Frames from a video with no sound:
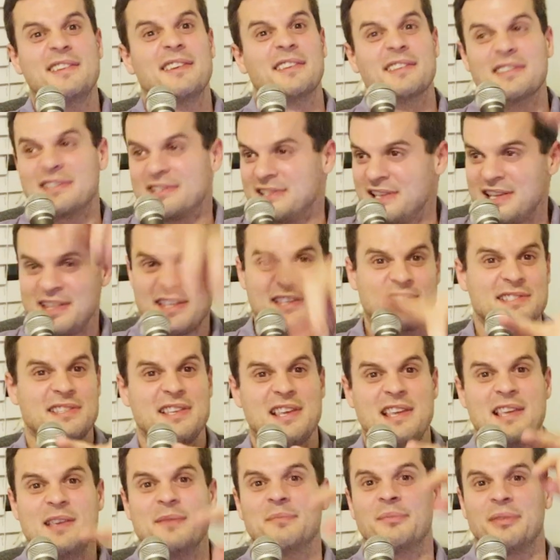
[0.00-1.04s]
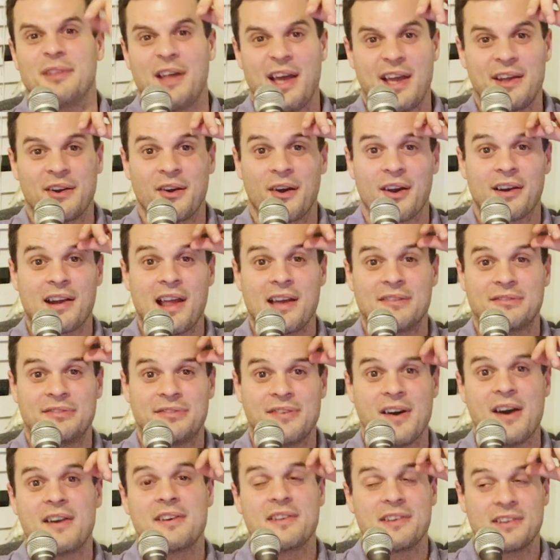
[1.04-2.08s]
You're going to see this team playing hard and fun.